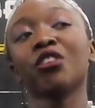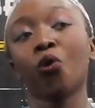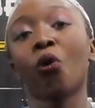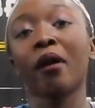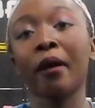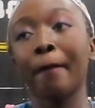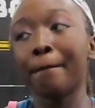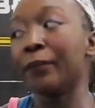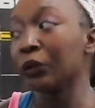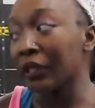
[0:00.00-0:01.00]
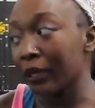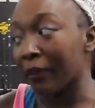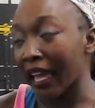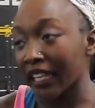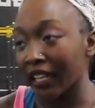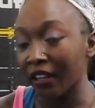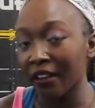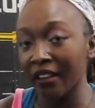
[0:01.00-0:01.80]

your booty back here.